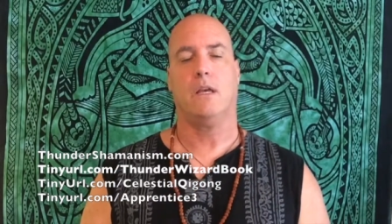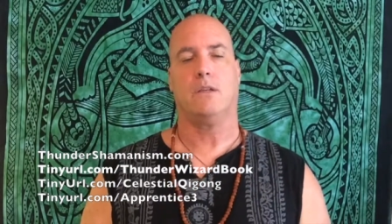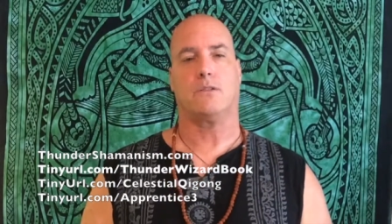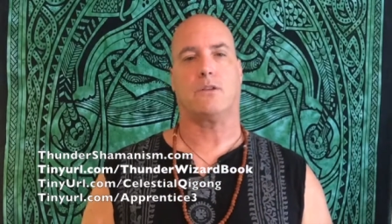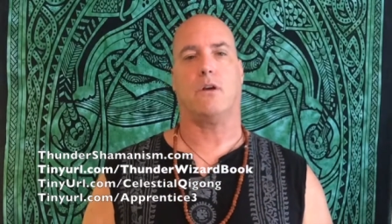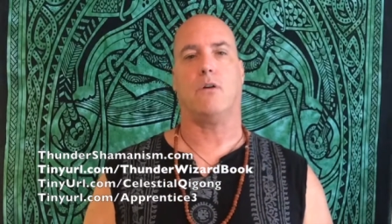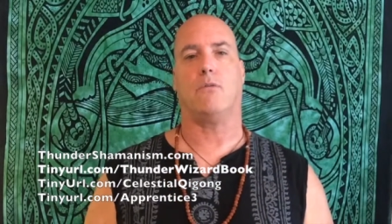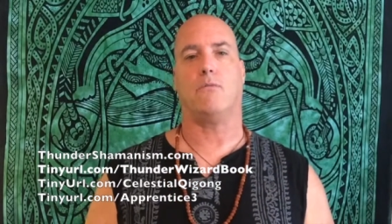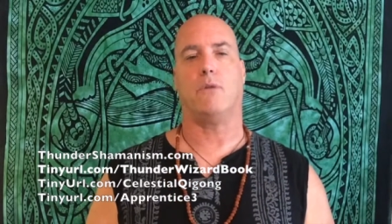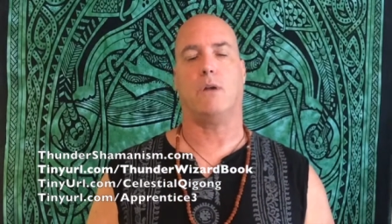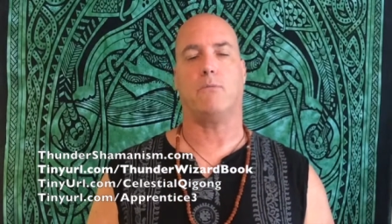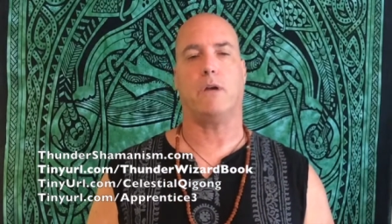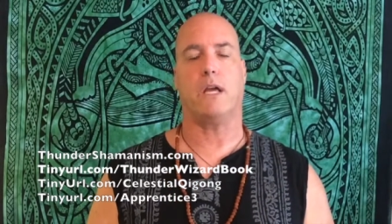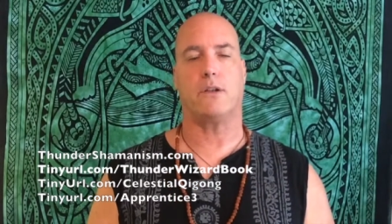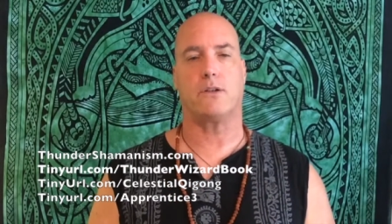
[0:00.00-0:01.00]
So
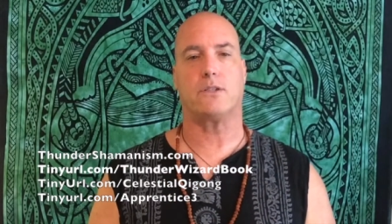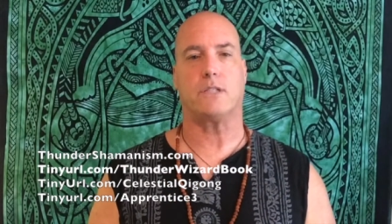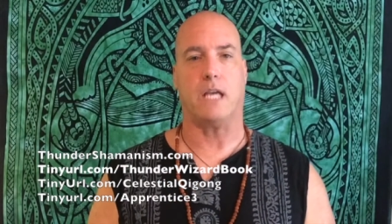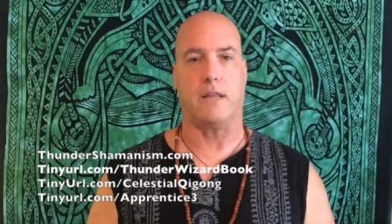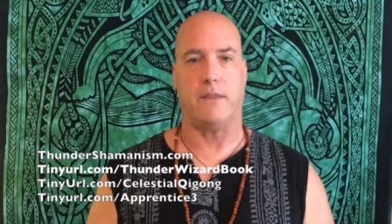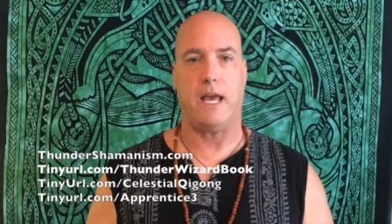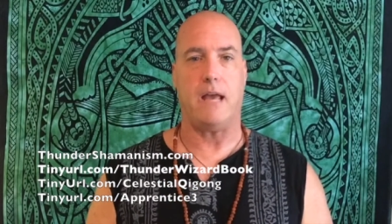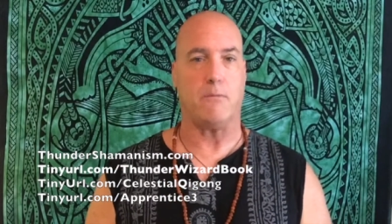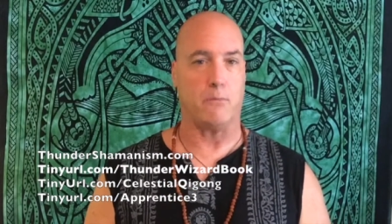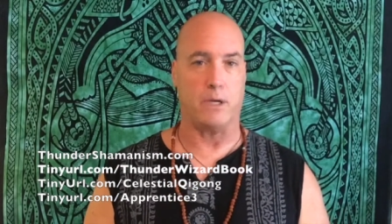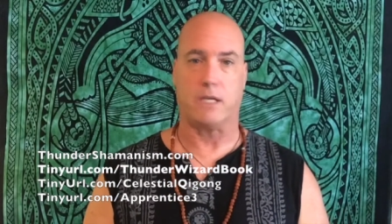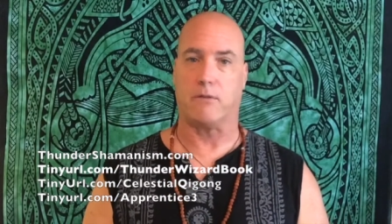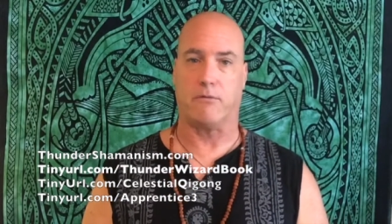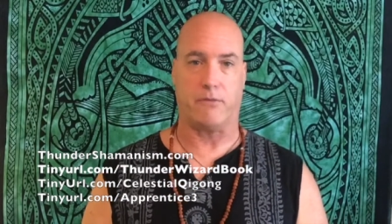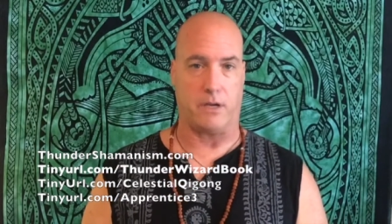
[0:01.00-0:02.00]
when we understand that, we
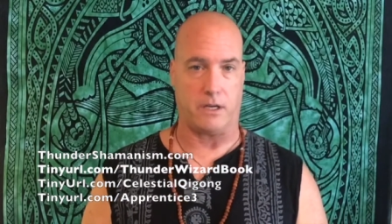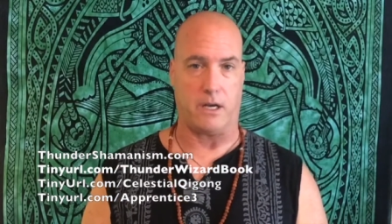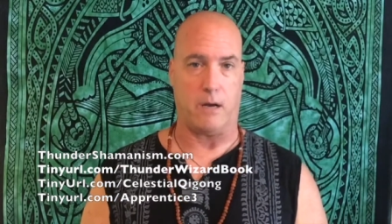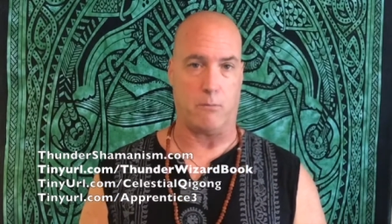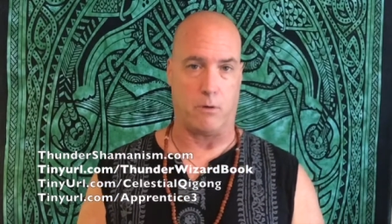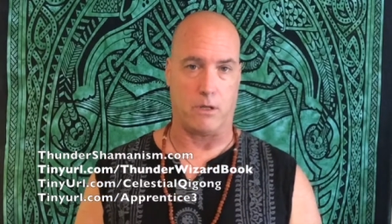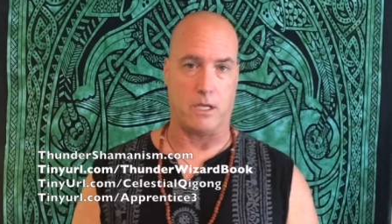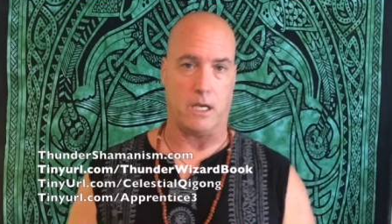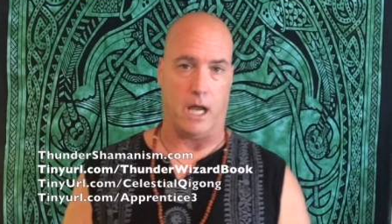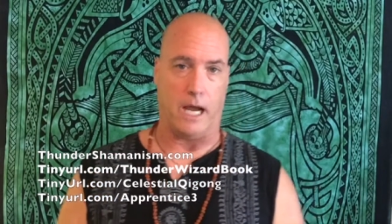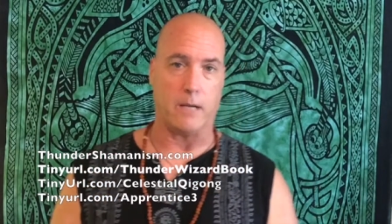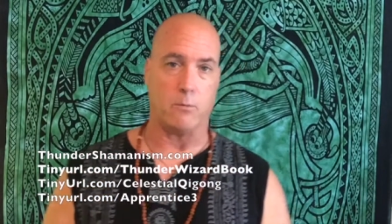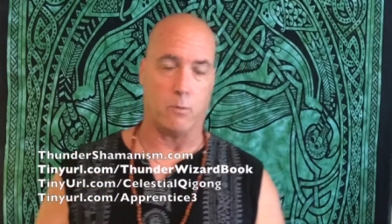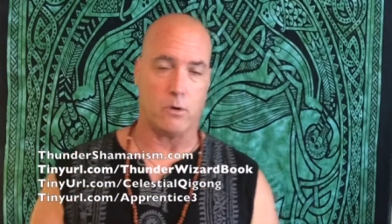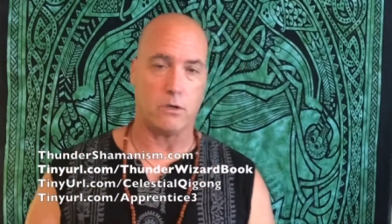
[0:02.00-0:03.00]
can figure out where the
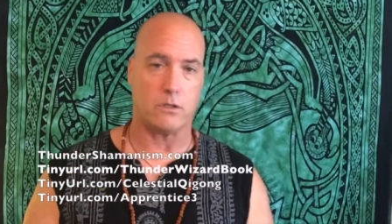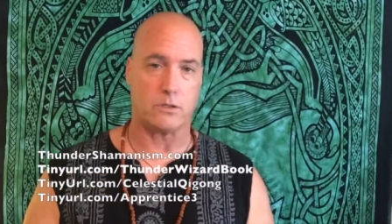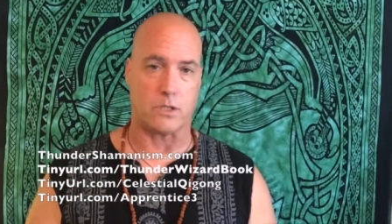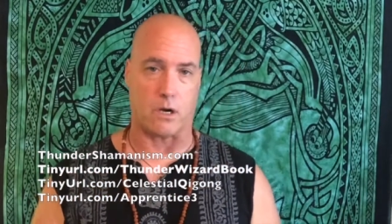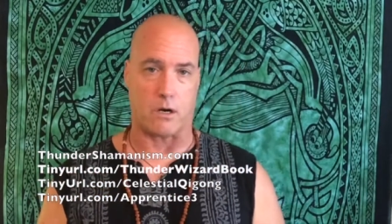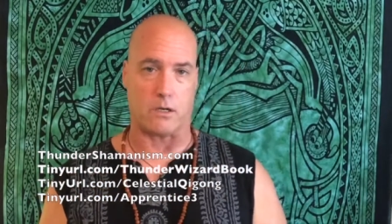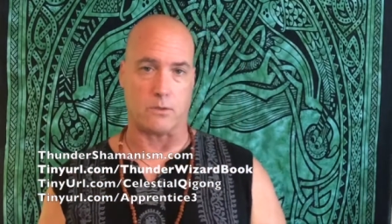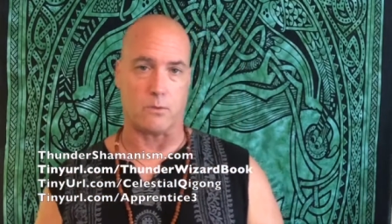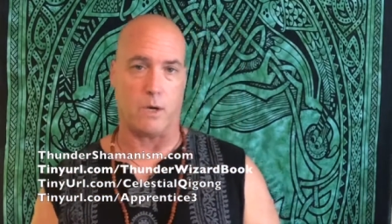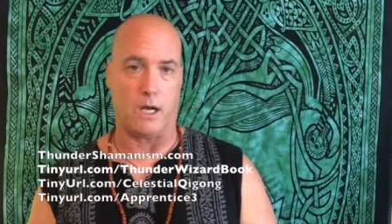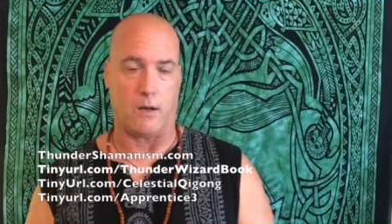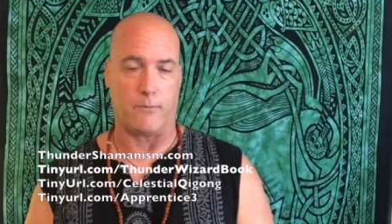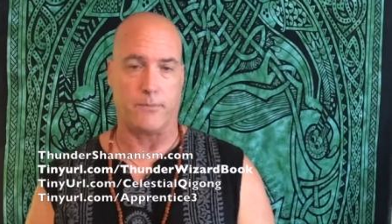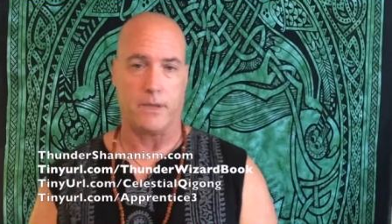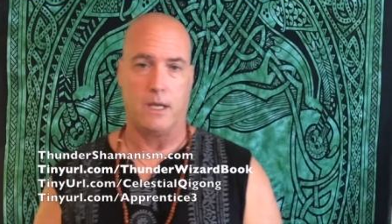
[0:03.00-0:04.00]
nine worlds are as
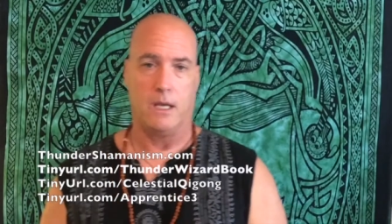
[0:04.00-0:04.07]
well.